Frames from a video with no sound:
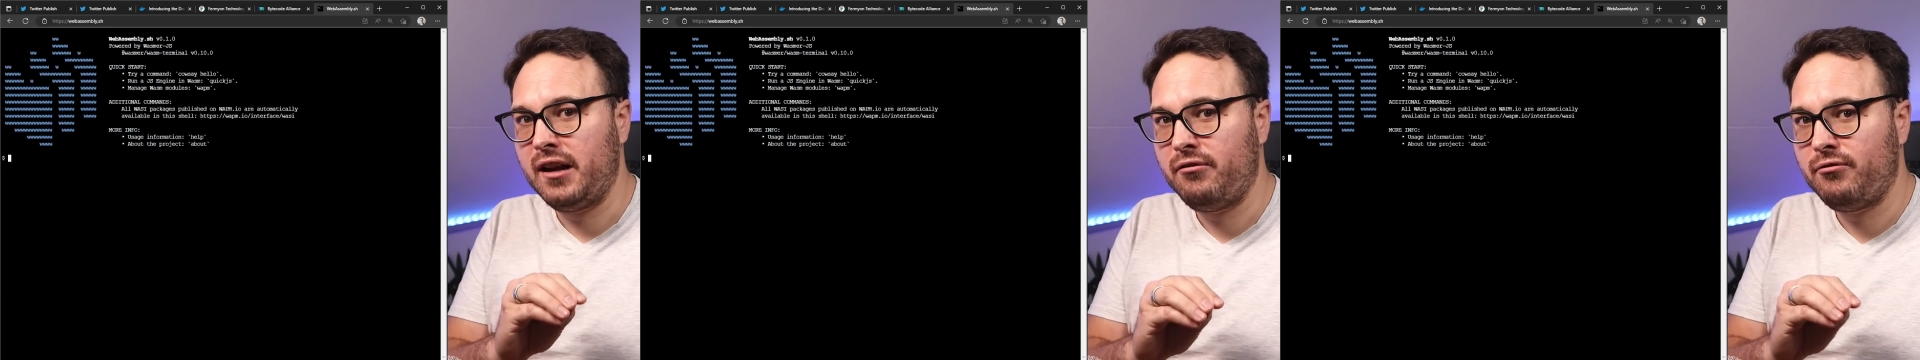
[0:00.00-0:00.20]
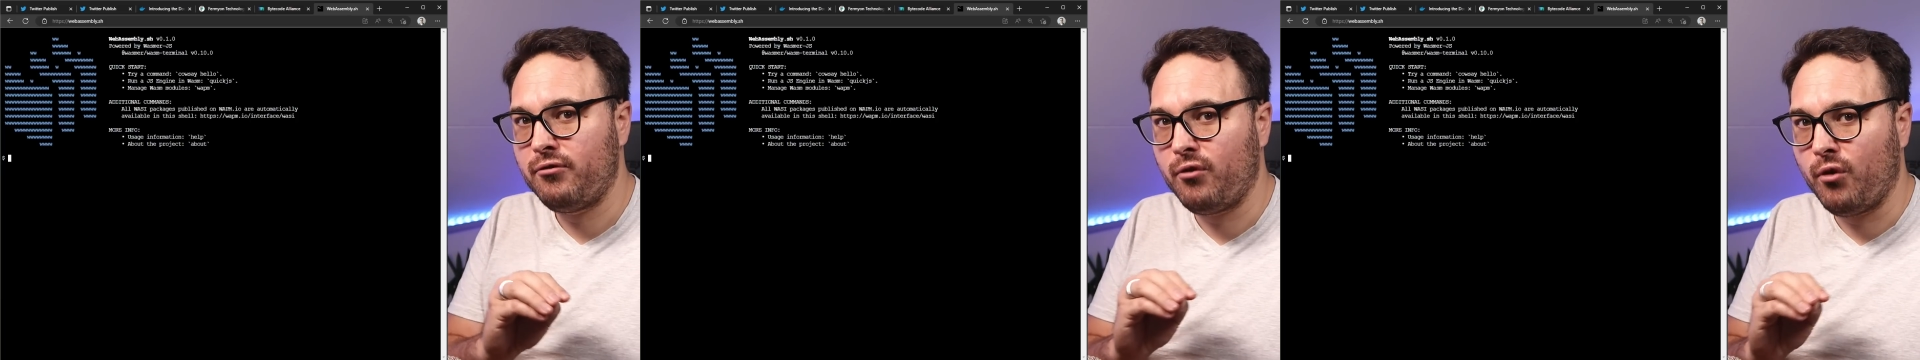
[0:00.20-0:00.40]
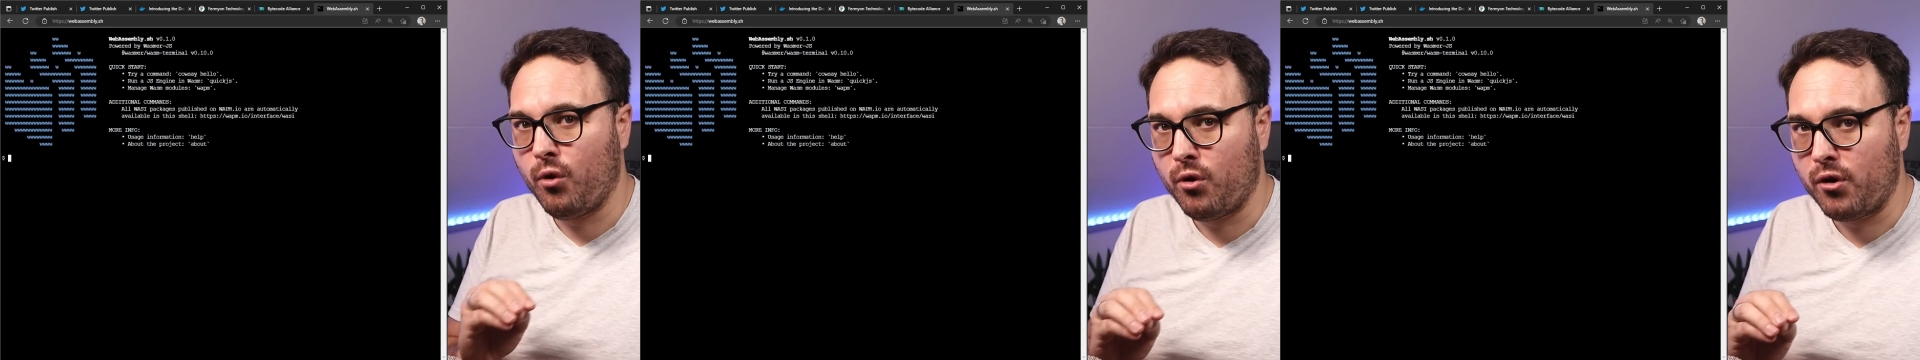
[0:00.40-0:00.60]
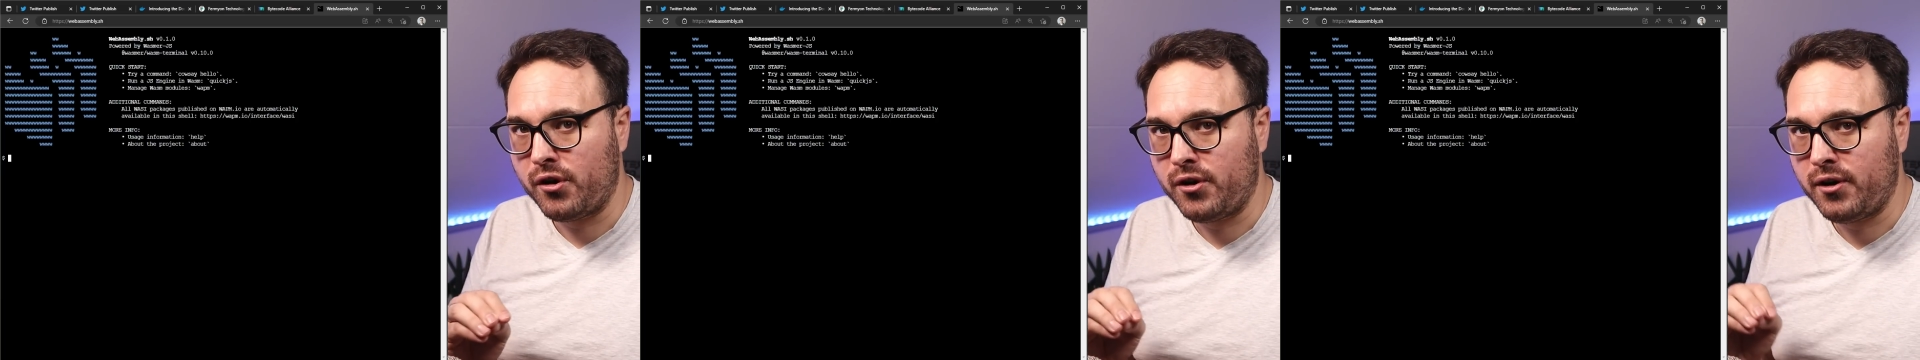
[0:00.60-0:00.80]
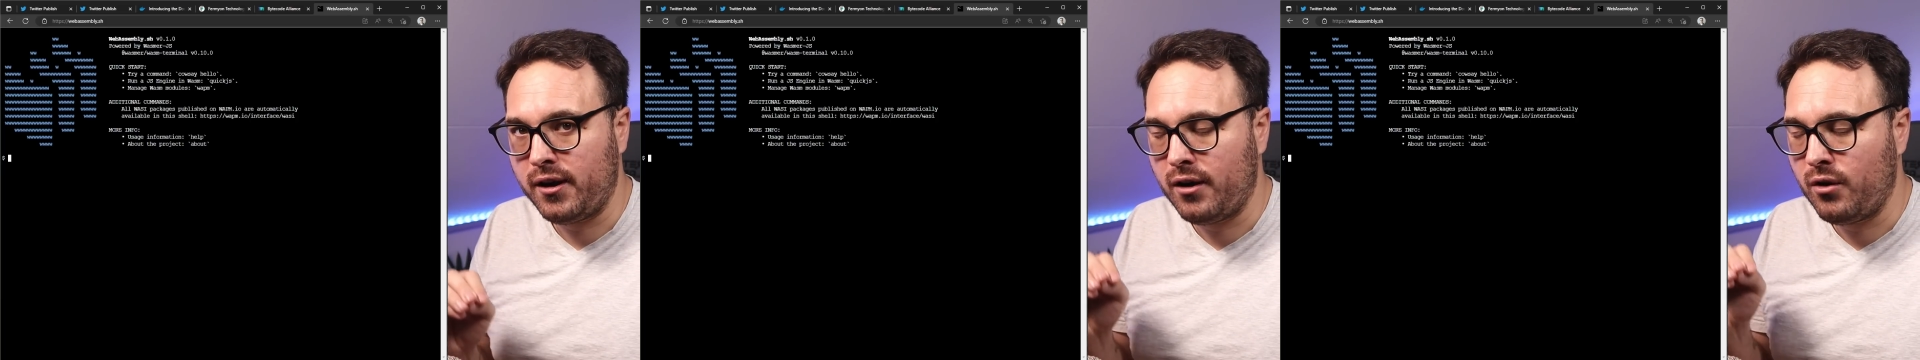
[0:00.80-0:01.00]

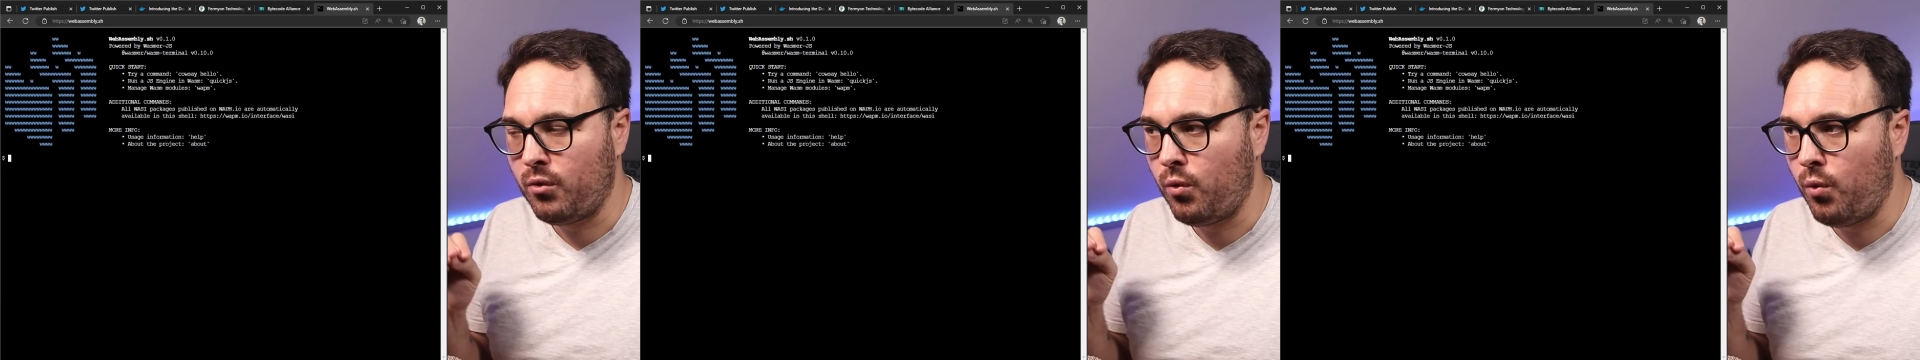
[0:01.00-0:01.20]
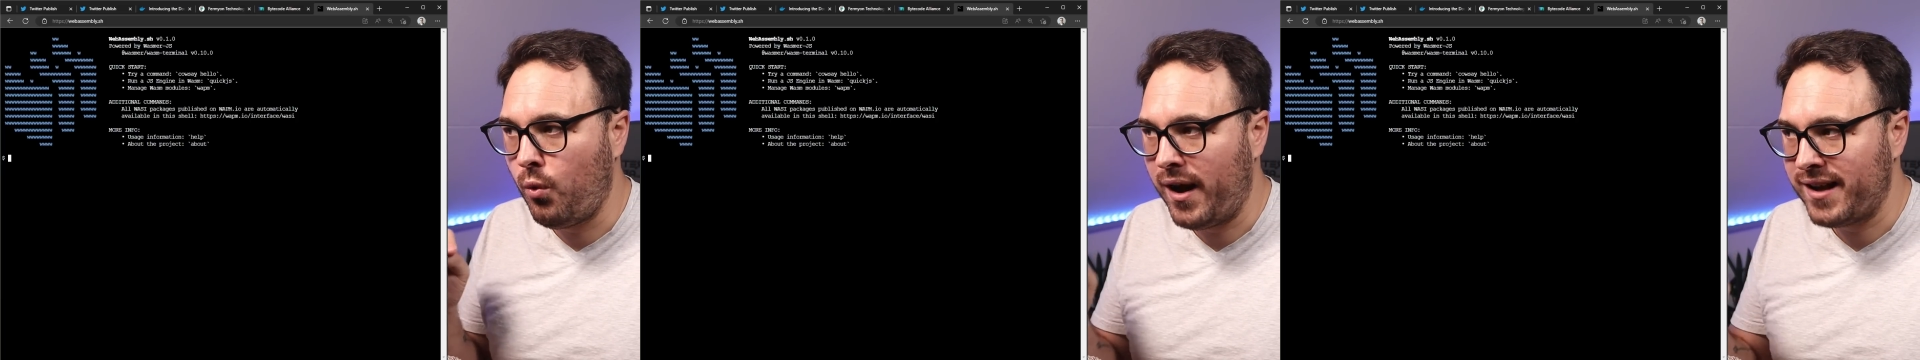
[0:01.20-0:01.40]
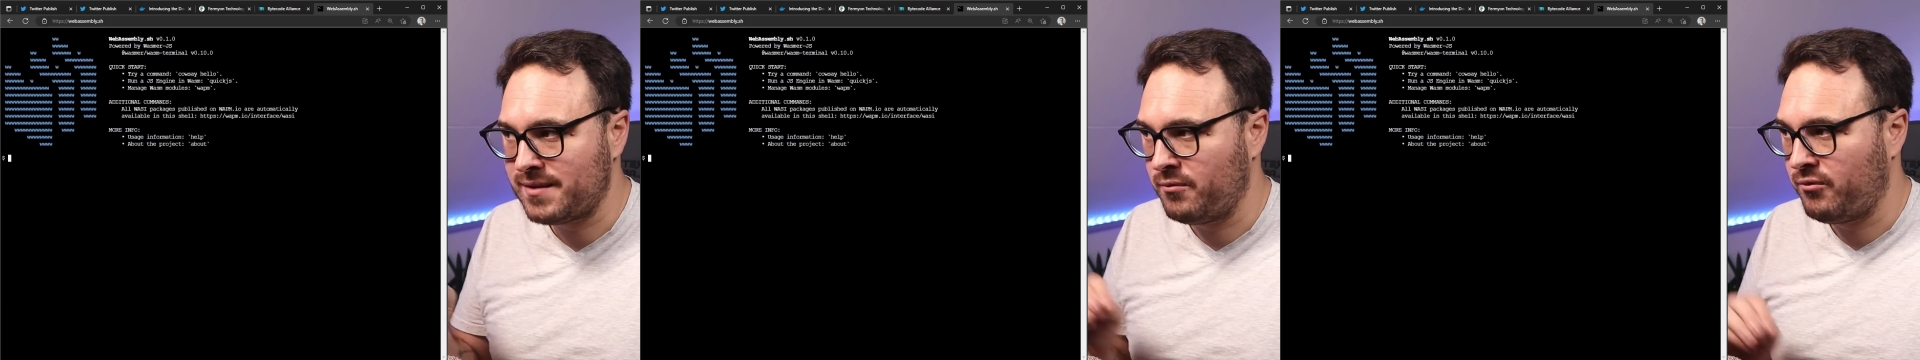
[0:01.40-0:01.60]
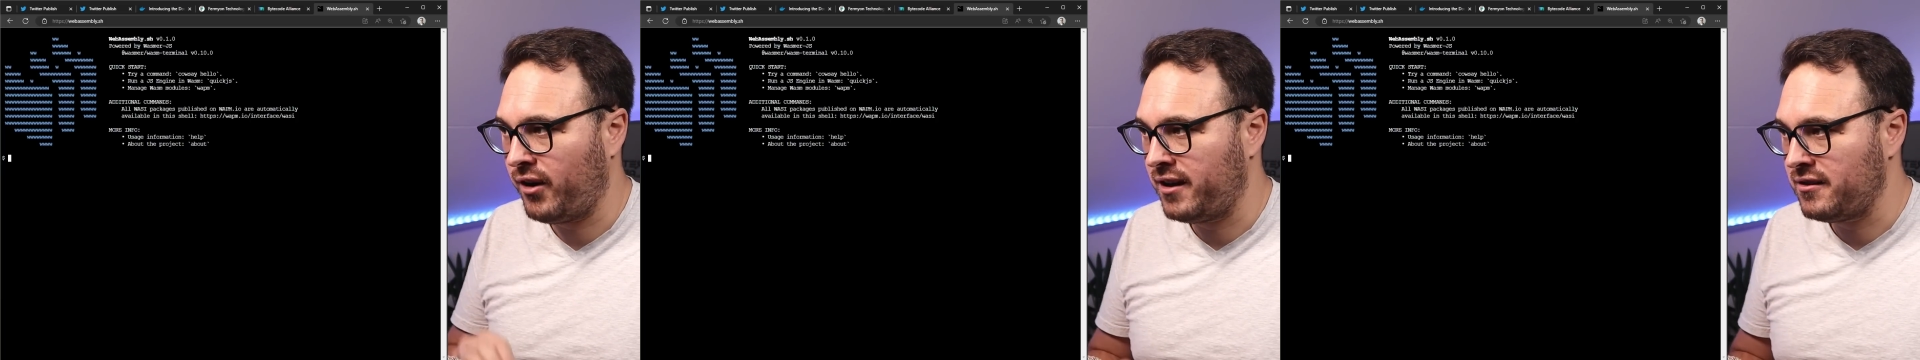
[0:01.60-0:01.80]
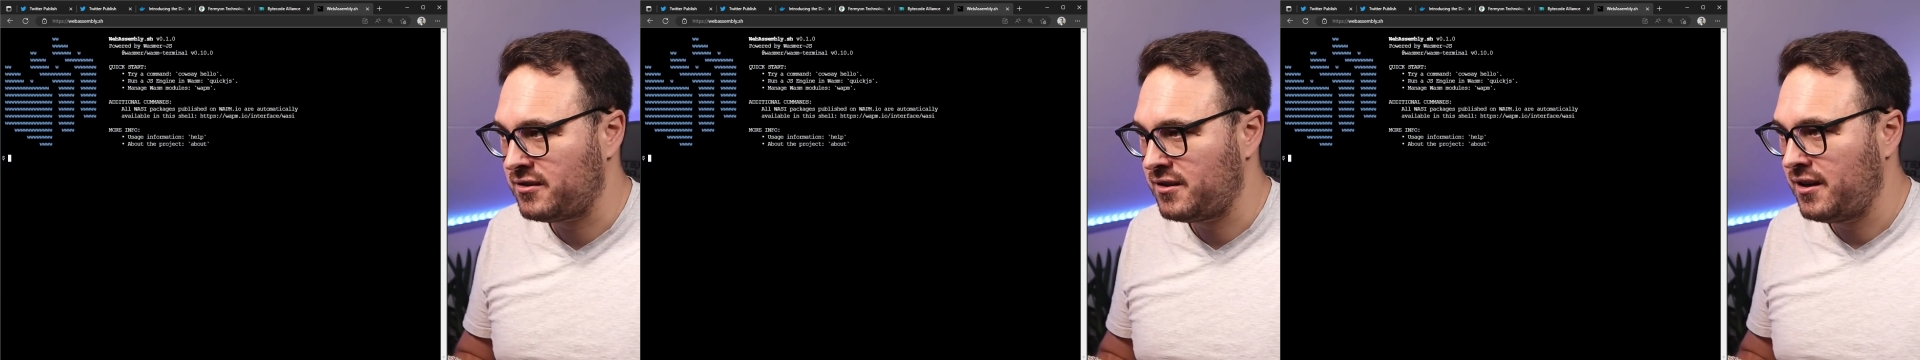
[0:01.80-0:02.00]
for WASM
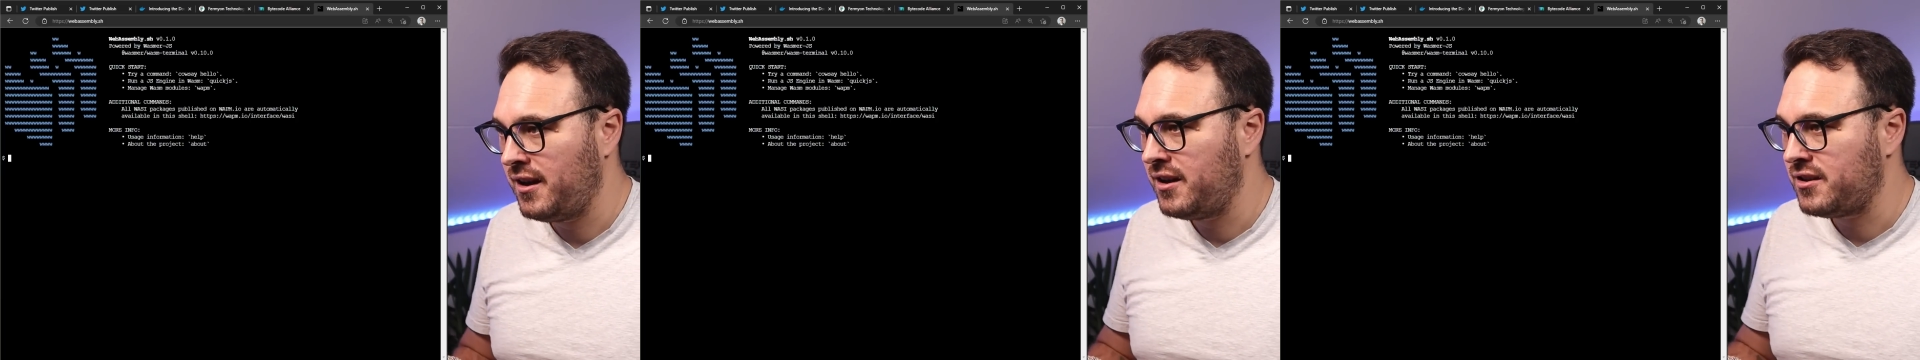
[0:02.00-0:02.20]
files.